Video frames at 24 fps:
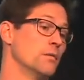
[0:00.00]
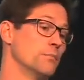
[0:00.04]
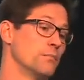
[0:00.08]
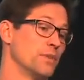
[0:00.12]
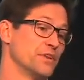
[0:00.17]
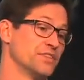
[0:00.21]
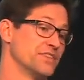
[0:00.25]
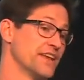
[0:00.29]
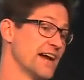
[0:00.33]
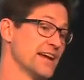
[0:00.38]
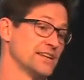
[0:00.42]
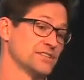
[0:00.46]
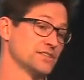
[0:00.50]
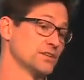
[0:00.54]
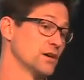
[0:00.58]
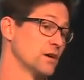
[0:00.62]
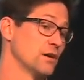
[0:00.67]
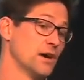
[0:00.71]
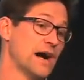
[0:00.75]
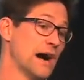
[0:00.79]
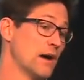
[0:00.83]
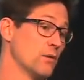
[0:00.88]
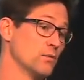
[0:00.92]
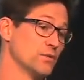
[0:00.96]
But that's
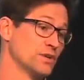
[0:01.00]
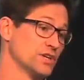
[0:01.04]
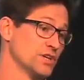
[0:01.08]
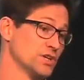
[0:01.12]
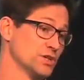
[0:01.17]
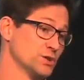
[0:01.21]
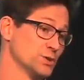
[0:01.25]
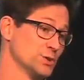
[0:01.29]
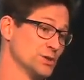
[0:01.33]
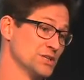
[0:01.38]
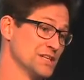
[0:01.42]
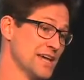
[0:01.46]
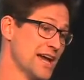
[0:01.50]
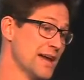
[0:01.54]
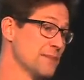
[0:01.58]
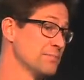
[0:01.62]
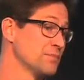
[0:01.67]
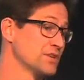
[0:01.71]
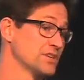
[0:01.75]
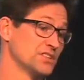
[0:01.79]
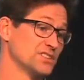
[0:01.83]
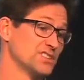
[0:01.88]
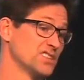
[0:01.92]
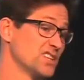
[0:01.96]
not how we can do it yet,
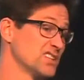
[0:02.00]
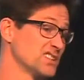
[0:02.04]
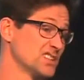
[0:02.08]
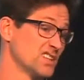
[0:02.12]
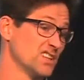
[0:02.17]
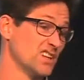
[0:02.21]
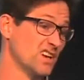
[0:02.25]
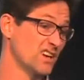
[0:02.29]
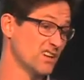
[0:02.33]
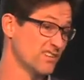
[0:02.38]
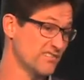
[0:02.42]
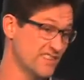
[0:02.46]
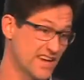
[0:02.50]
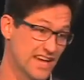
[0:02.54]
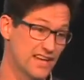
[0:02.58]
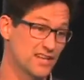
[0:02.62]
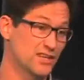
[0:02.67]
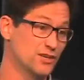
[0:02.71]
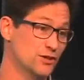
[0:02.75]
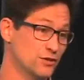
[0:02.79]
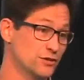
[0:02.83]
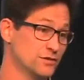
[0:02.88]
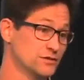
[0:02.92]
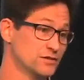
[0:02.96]
because there's a lot of
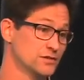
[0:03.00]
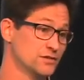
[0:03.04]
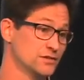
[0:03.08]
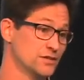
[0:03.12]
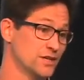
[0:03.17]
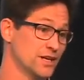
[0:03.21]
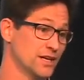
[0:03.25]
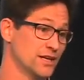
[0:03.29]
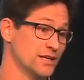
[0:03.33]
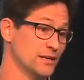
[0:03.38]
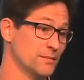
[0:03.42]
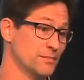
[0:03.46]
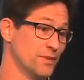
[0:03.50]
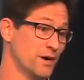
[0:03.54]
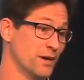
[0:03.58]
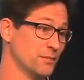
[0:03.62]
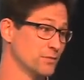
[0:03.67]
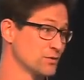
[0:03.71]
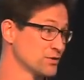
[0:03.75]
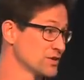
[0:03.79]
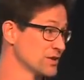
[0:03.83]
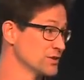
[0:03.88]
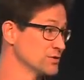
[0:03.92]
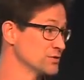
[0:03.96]
editors in a
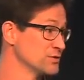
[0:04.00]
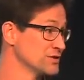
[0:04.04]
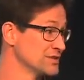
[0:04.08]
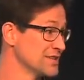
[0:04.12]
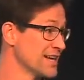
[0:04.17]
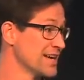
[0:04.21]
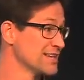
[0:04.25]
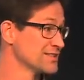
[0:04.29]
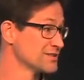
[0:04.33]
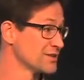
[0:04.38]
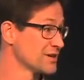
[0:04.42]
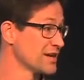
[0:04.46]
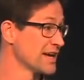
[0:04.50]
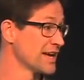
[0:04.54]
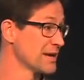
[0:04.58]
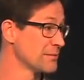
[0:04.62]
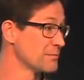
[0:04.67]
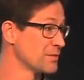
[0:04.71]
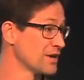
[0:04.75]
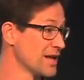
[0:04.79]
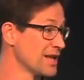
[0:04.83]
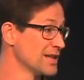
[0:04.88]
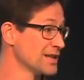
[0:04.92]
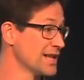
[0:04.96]
publisher who says, okay,
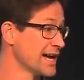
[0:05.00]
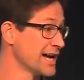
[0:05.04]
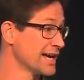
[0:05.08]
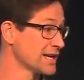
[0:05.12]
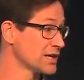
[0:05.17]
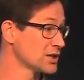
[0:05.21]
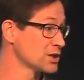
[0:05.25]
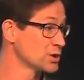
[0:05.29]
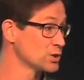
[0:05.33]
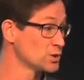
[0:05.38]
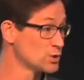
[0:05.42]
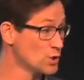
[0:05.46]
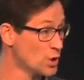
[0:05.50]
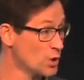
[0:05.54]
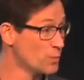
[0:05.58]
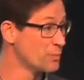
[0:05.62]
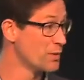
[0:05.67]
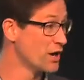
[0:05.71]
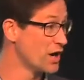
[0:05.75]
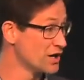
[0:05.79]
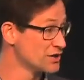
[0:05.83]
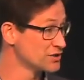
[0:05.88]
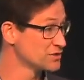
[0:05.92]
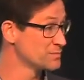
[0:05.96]
but I like Hugo
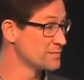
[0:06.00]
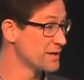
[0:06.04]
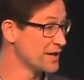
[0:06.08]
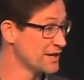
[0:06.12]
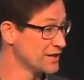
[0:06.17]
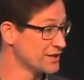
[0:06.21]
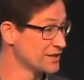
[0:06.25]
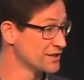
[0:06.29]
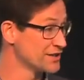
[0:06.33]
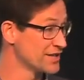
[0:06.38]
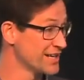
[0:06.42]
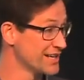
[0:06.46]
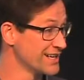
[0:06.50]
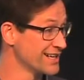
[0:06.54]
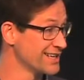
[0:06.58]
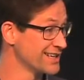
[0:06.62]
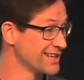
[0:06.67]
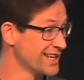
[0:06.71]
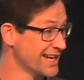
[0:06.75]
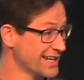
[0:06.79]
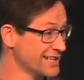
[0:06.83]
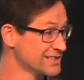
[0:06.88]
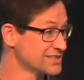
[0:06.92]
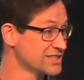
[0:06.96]
Boss better than I
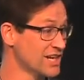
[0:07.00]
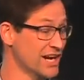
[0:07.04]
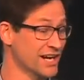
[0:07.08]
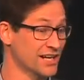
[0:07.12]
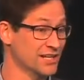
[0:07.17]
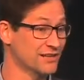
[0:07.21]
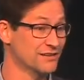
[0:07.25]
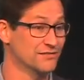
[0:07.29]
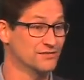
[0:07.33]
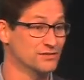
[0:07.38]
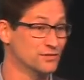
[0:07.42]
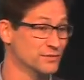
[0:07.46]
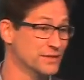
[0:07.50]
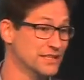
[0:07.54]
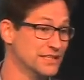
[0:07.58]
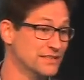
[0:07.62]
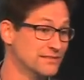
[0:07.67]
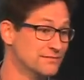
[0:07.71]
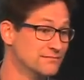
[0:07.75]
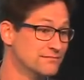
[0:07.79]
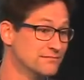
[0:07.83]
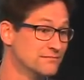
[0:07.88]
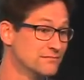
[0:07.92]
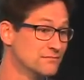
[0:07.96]
like Tiger of
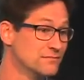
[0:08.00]
Sweden.